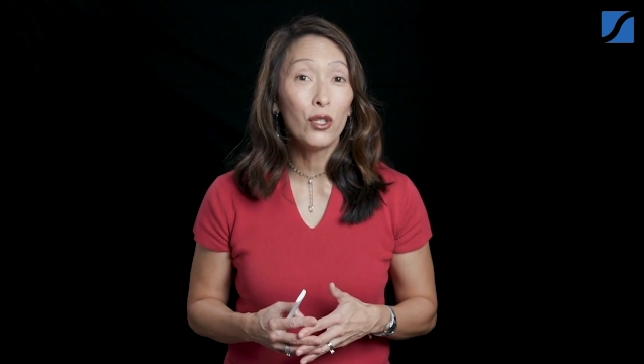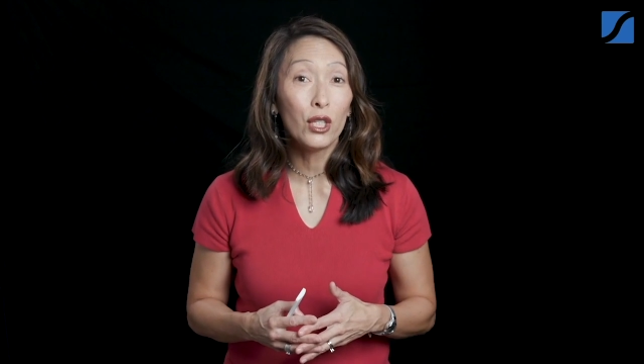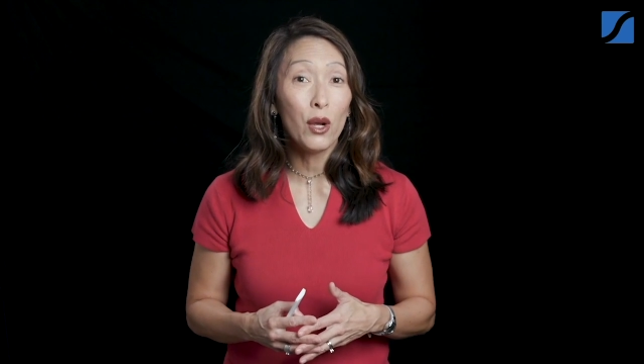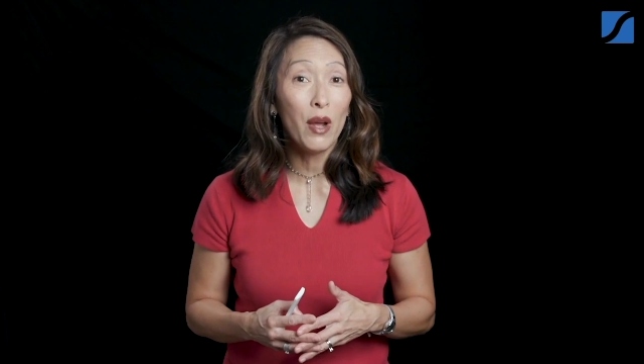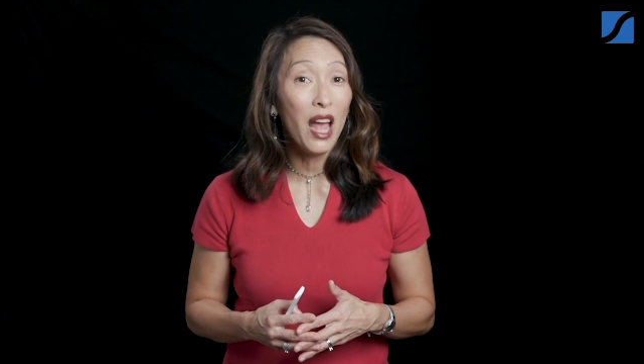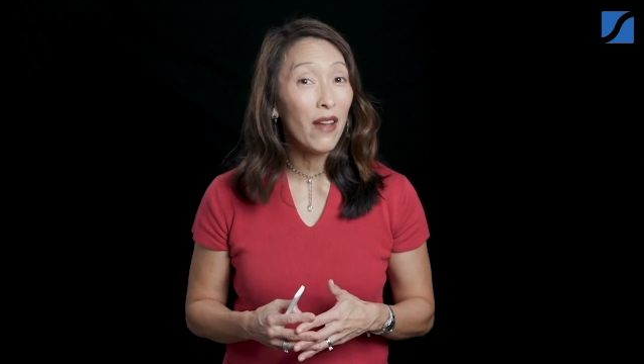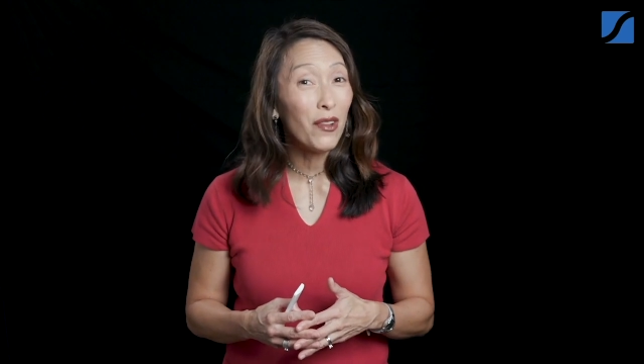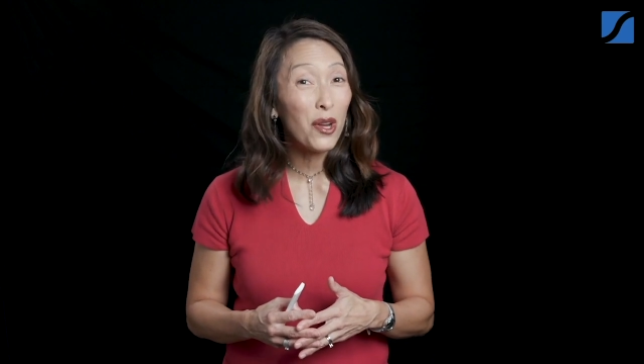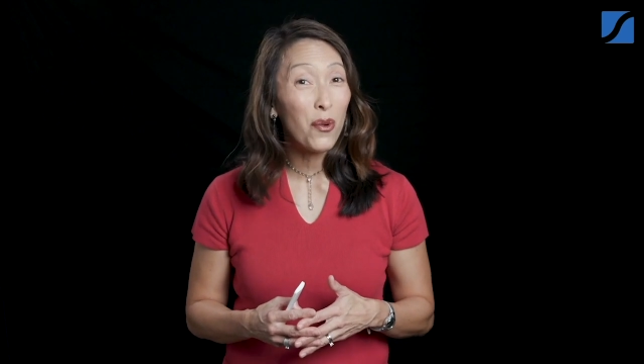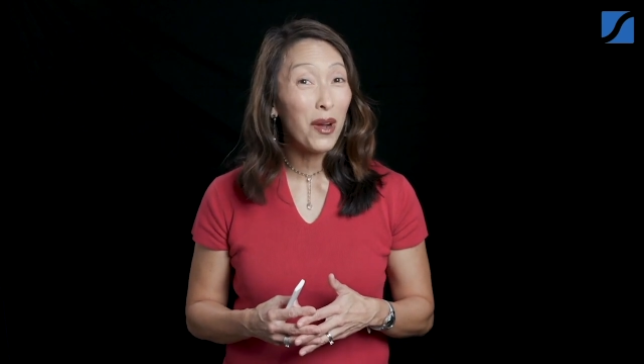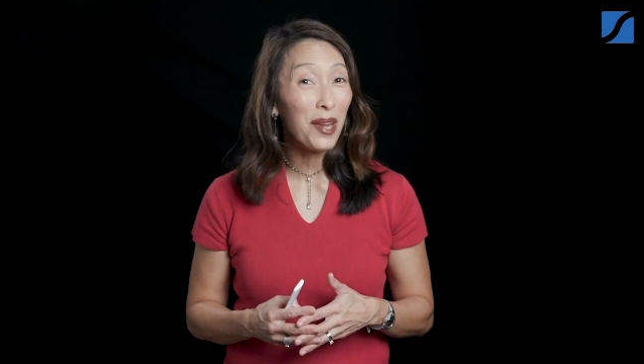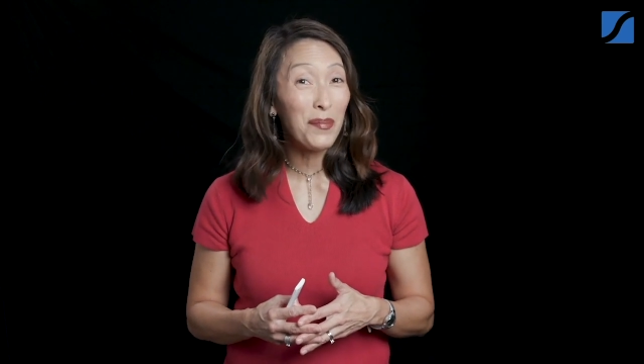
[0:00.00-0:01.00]
do so
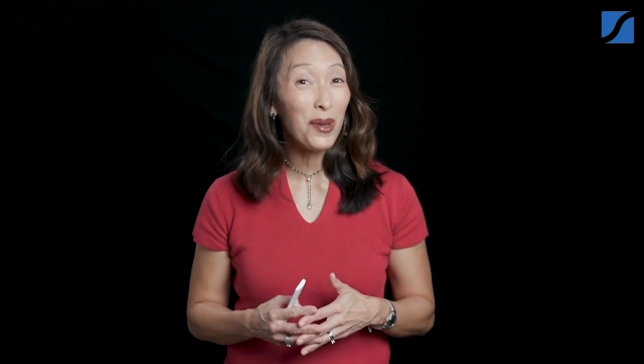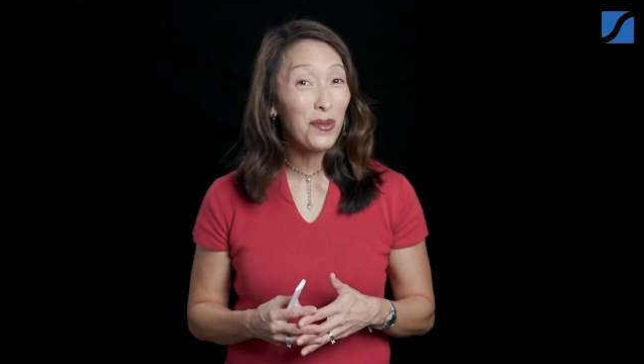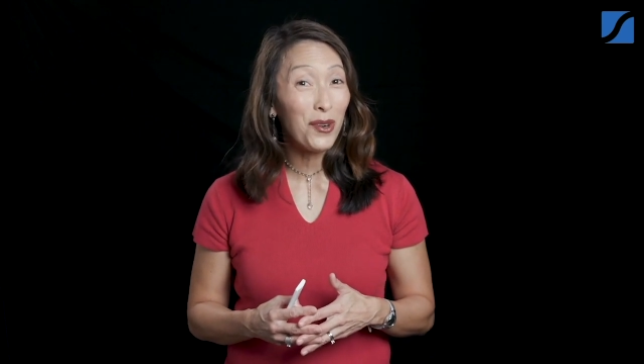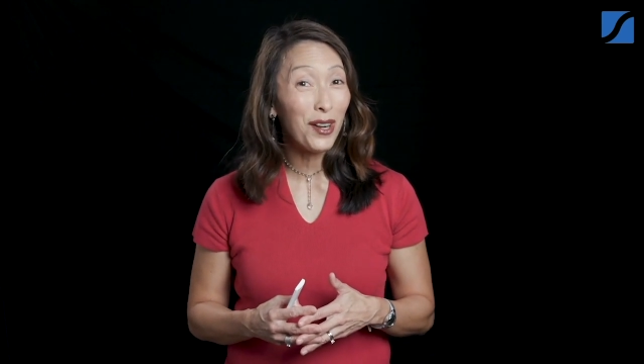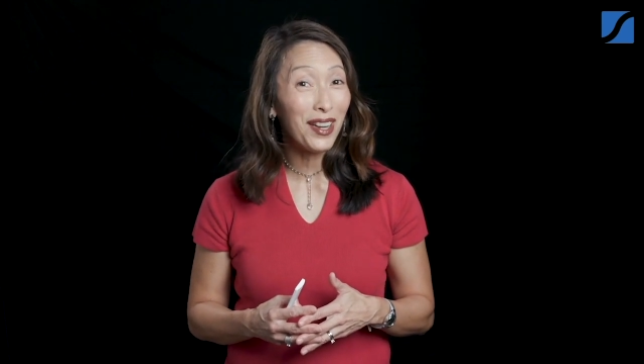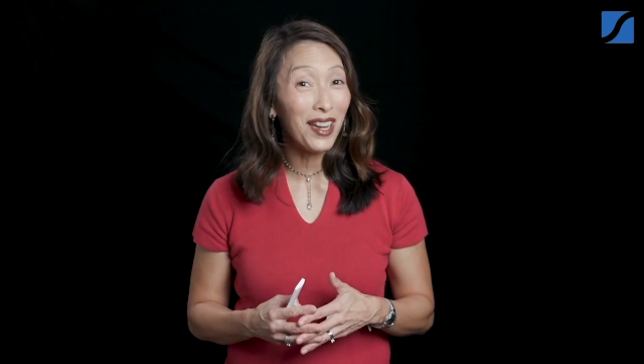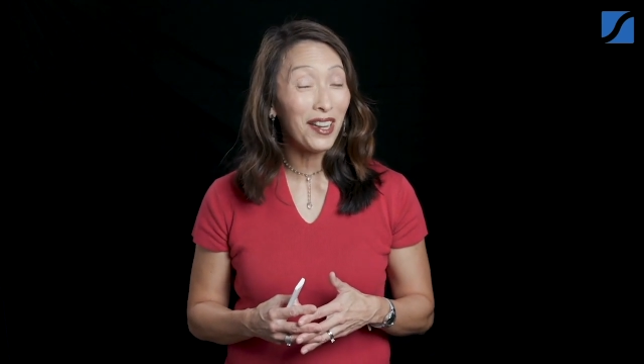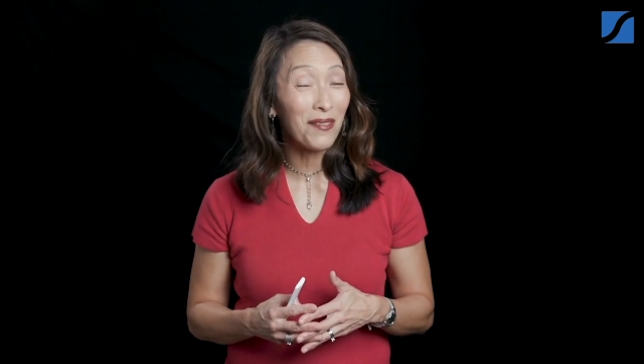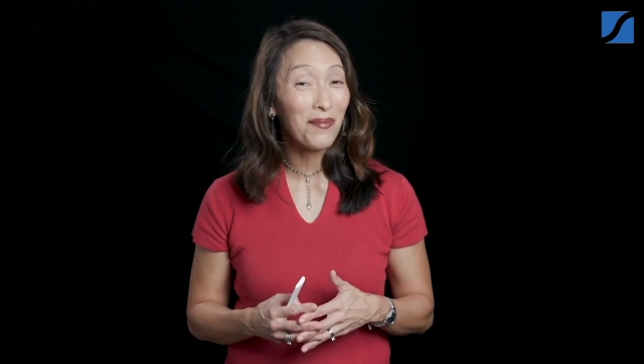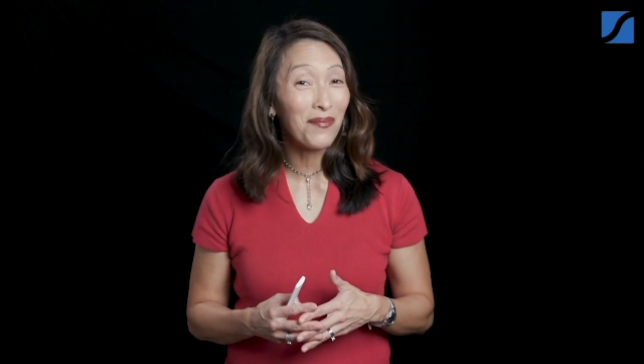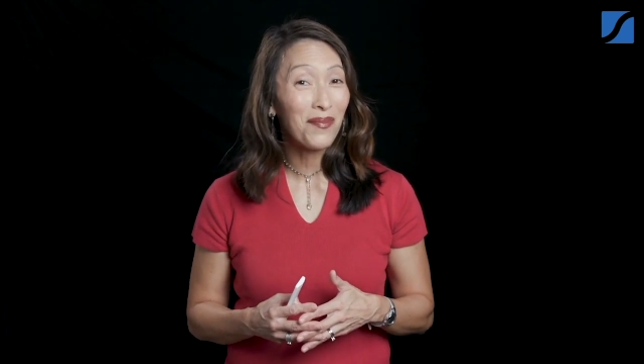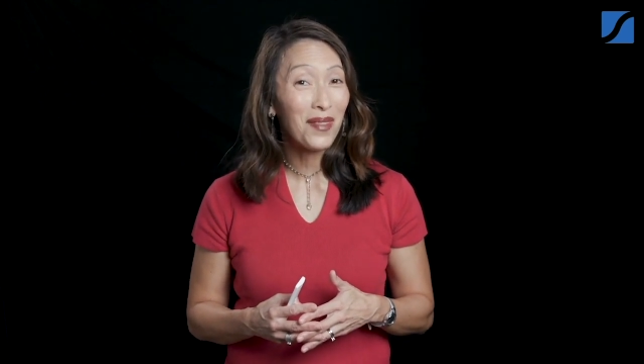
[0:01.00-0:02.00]
haven't quite been working.